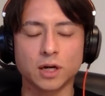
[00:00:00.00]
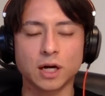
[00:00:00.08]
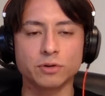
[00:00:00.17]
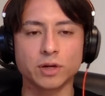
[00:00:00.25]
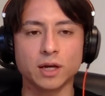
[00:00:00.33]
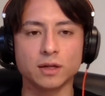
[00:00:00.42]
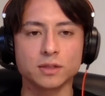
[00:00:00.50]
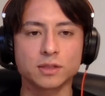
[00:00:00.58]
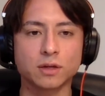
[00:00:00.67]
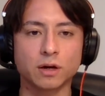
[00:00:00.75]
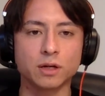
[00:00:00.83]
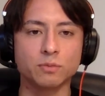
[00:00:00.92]
how to get
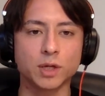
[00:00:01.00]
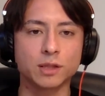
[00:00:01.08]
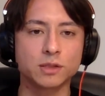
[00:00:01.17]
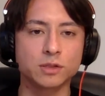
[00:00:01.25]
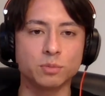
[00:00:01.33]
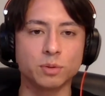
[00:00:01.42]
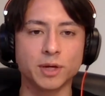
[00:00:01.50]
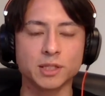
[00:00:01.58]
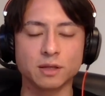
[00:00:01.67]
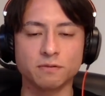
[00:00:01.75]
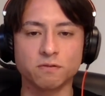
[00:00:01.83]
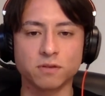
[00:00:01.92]
started with
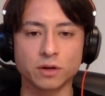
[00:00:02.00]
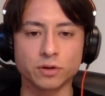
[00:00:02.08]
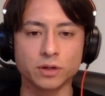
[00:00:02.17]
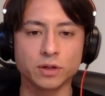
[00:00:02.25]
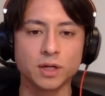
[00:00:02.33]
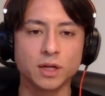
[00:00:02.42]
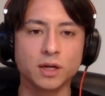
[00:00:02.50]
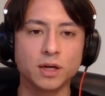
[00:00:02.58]
Supabase and Flutter.